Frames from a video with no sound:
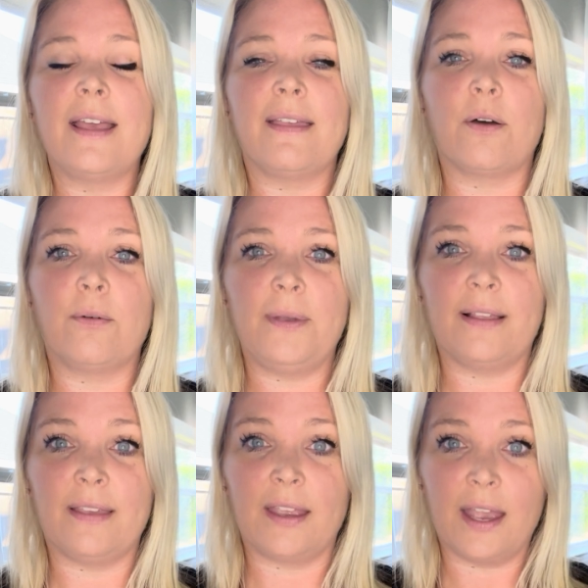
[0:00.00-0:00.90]
That will be
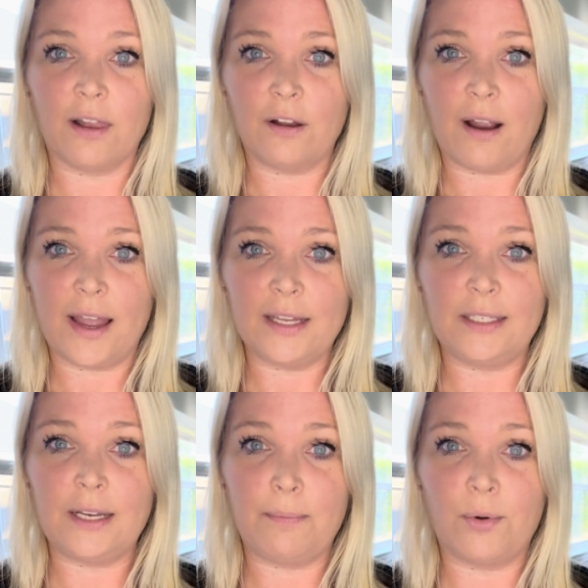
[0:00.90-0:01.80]
at the Keller
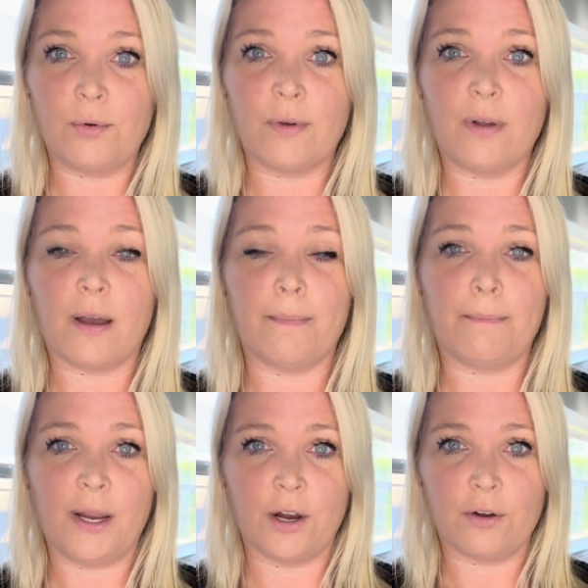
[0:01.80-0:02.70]
ISD pool on
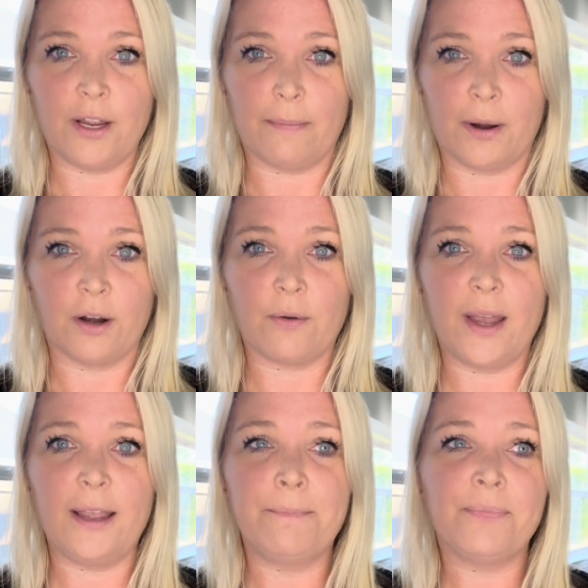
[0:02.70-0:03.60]
Bear Creek
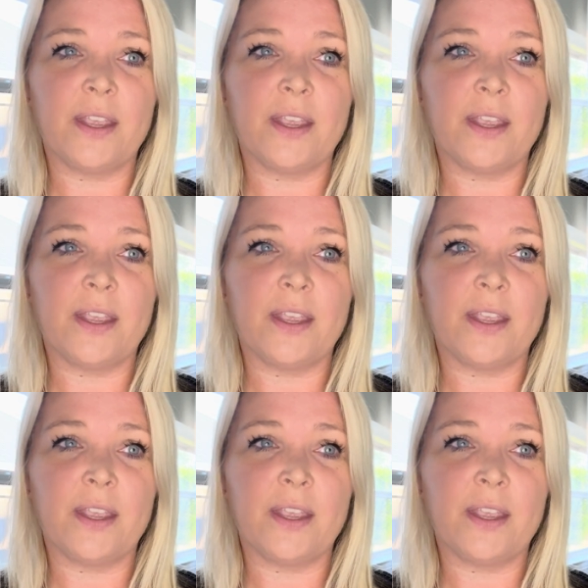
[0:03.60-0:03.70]
Parkway.